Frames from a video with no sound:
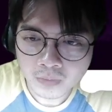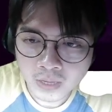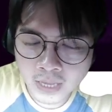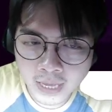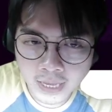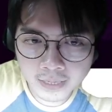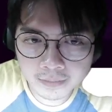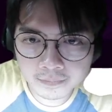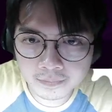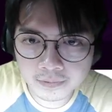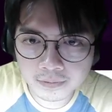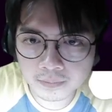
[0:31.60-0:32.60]

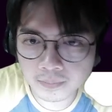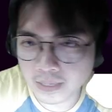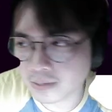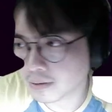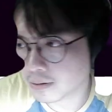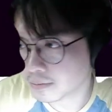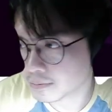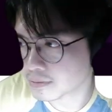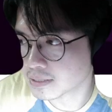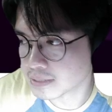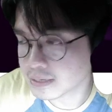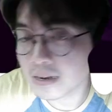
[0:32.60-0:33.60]
And well, this
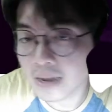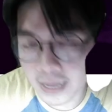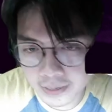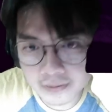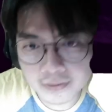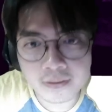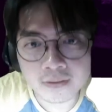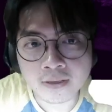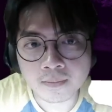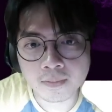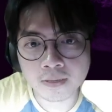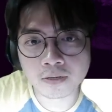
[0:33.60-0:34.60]
is in line
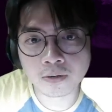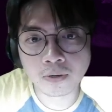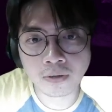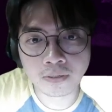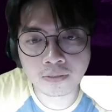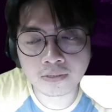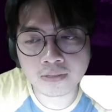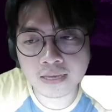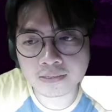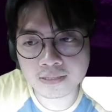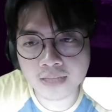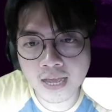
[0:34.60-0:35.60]
because
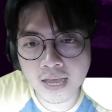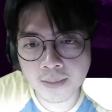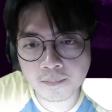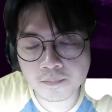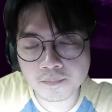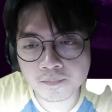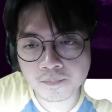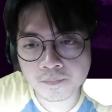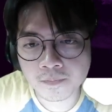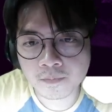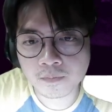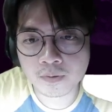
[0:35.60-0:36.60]
next time
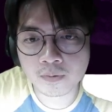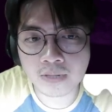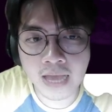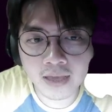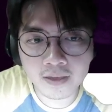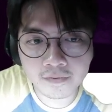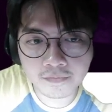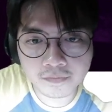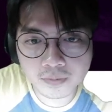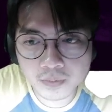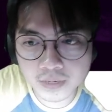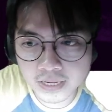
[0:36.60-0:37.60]
we will have
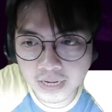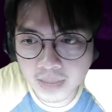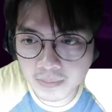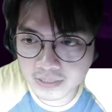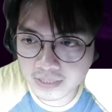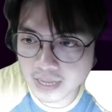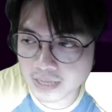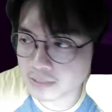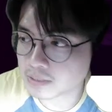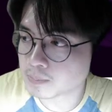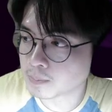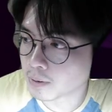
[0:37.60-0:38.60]
thermodynamic
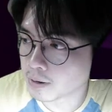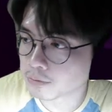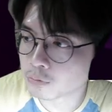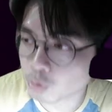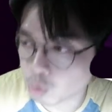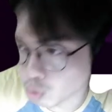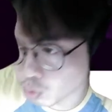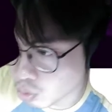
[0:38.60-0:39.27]
cycles part 2,